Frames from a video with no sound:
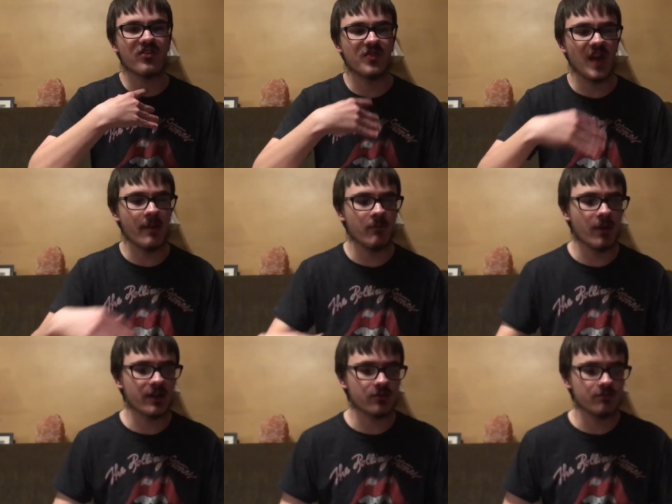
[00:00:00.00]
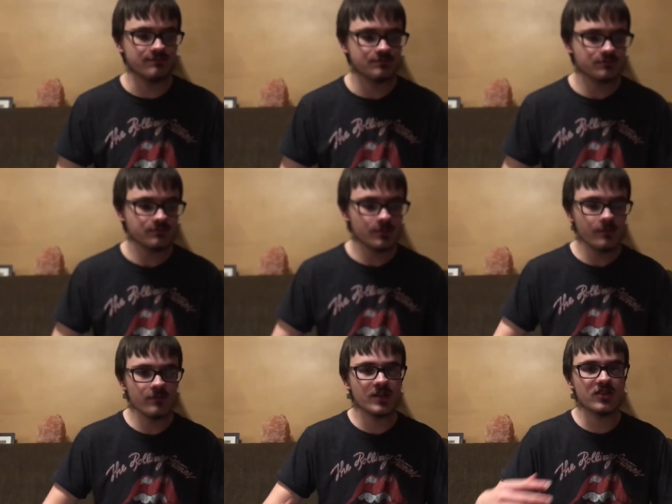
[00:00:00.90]
stabbing my
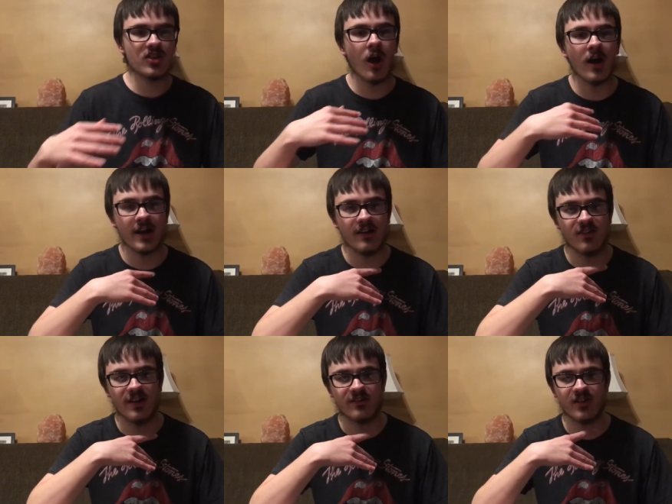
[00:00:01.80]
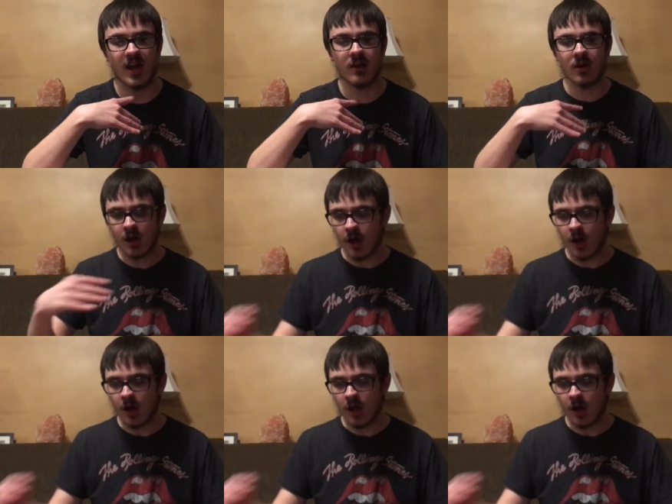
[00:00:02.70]
tongue, as I said.